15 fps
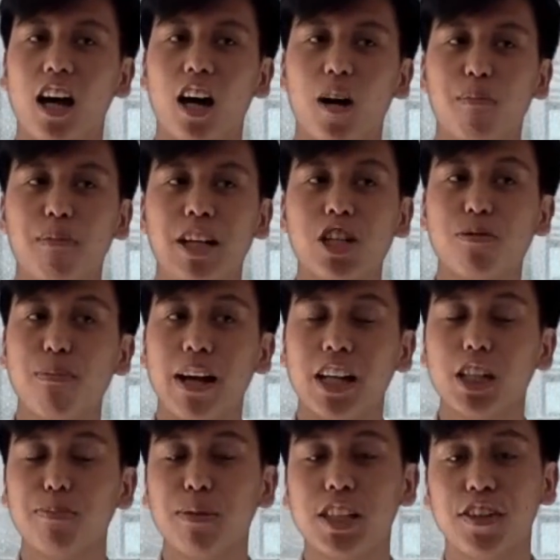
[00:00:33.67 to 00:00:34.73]

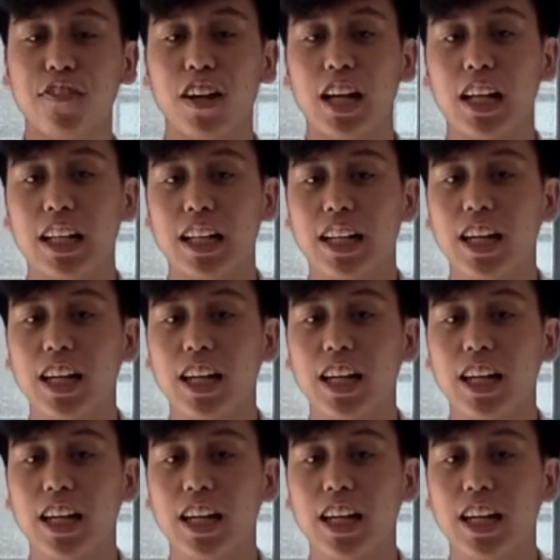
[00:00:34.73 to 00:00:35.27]
Leishmania specifically,